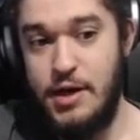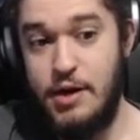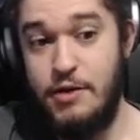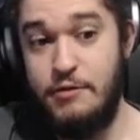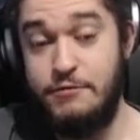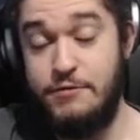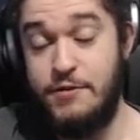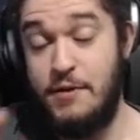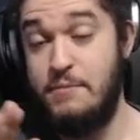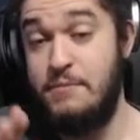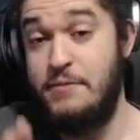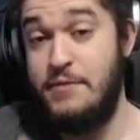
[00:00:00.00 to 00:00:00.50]

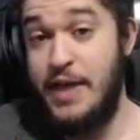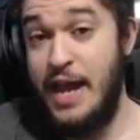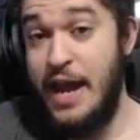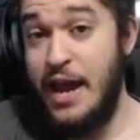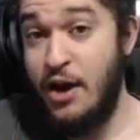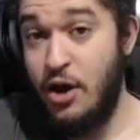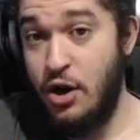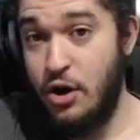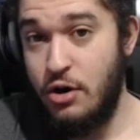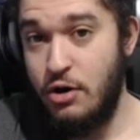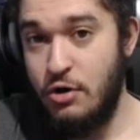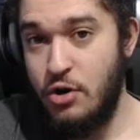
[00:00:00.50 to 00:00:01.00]
From
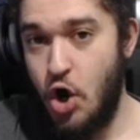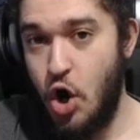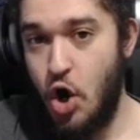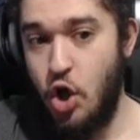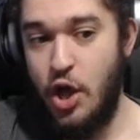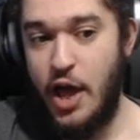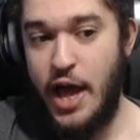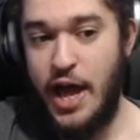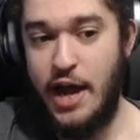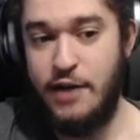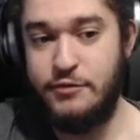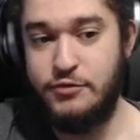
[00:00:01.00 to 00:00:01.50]
there, all
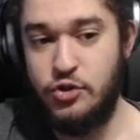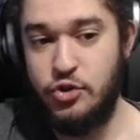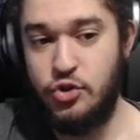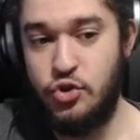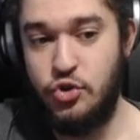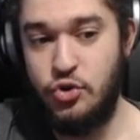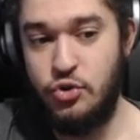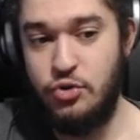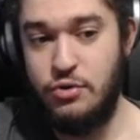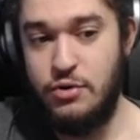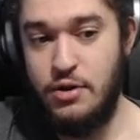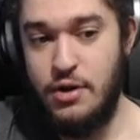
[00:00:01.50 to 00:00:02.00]
I have to
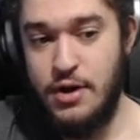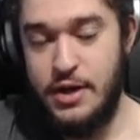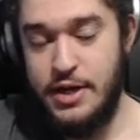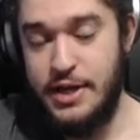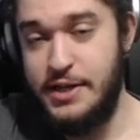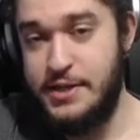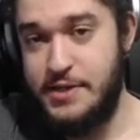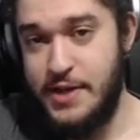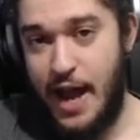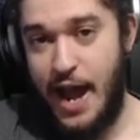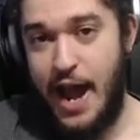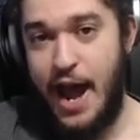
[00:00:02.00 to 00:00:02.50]
do
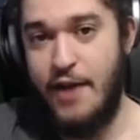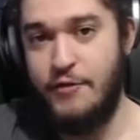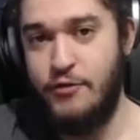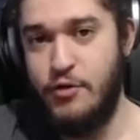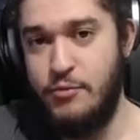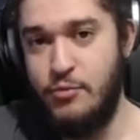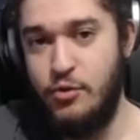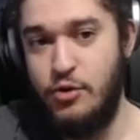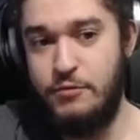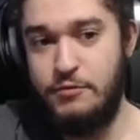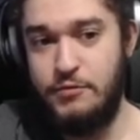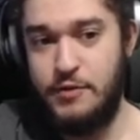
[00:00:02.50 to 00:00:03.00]
is add
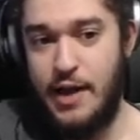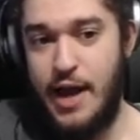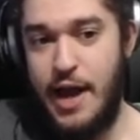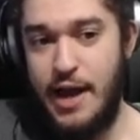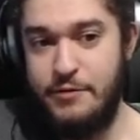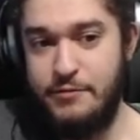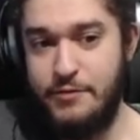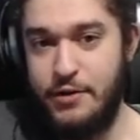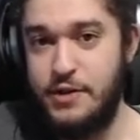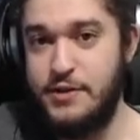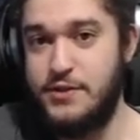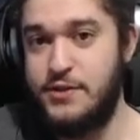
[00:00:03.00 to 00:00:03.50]
remove
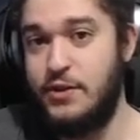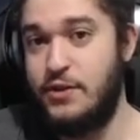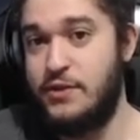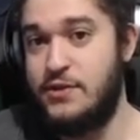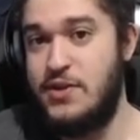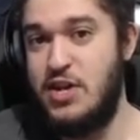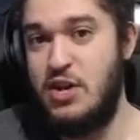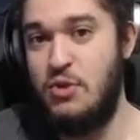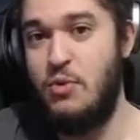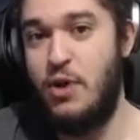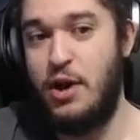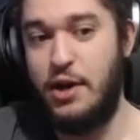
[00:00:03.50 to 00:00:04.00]
life until
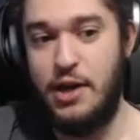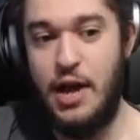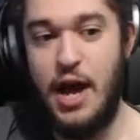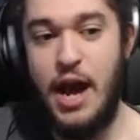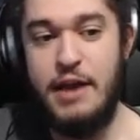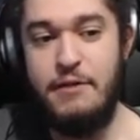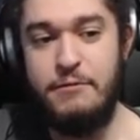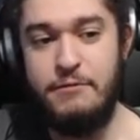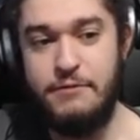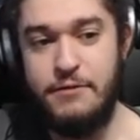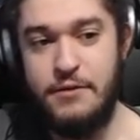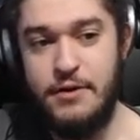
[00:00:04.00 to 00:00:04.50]
T1
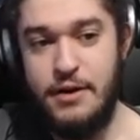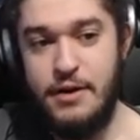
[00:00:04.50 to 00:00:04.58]
life,